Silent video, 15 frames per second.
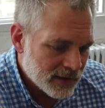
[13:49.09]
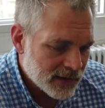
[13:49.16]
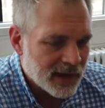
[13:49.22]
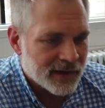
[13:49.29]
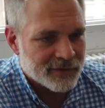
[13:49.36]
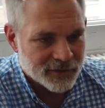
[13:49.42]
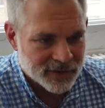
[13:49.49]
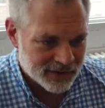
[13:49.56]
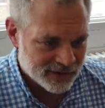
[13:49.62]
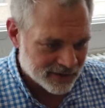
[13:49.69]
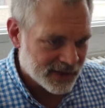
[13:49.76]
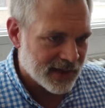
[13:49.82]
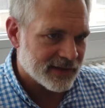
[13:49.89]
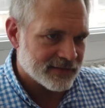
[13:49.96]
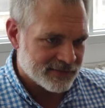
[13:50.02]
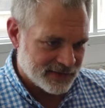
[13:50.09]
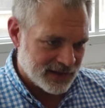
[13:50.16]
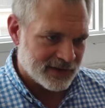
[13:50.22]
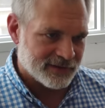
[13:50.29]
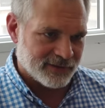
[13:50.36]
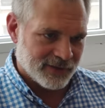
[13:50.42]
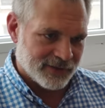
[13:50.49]
Yeah, you're getting that,
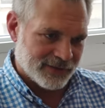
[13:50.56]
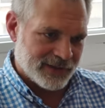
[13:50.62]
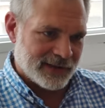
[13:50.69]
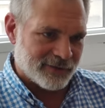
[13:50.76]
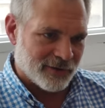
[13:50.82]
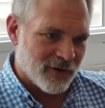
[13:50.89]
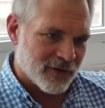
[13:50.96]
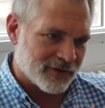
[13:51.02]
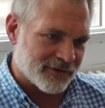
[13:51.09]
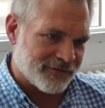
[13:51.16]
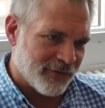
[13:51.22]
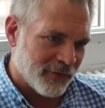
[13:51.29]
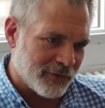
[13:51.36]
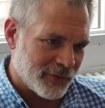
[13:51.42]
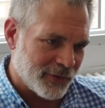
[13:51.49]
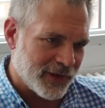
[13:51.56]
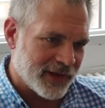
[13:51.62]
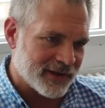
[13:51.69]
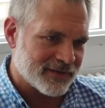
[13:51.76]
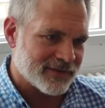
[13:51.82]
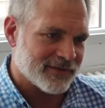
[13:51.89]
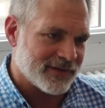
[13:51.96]
that, that longer focal
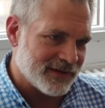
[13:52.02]
length,